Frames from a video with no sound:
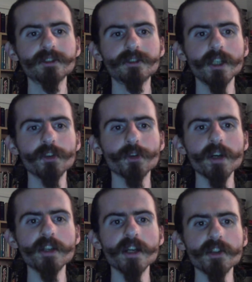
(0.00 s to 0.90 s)
Chandra
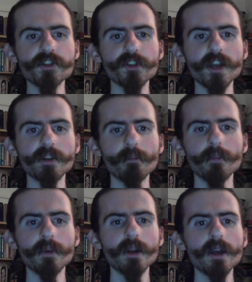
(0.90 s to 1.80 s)
radiance, that
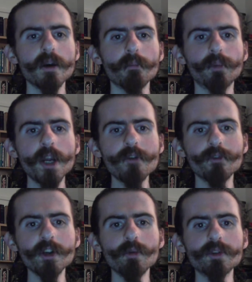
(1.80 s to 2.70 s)

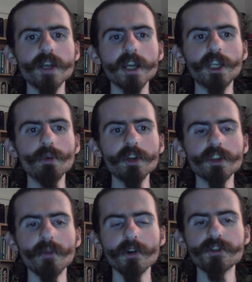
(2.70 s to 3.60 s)
bravery will take you into
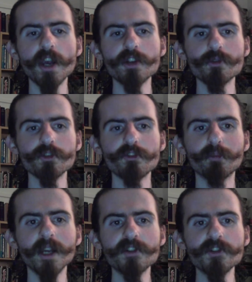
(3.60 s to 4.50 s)
the most dangerous of
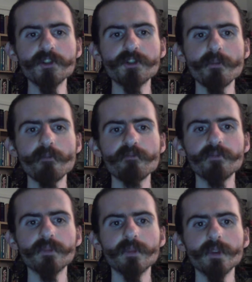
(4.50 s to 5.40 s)
places,
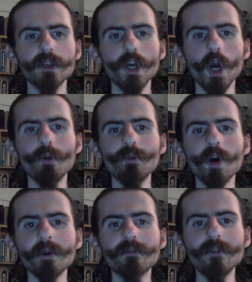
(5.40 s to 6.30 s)

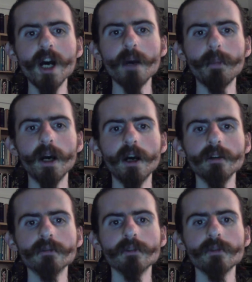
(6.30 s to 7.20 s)
overwhelming
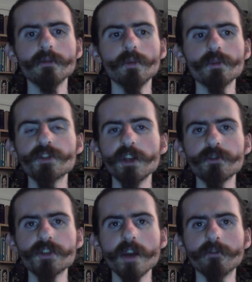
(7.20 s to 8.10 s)
firepower will see you
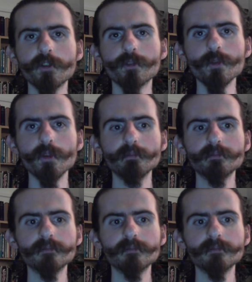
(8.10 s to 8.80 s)
safely through them.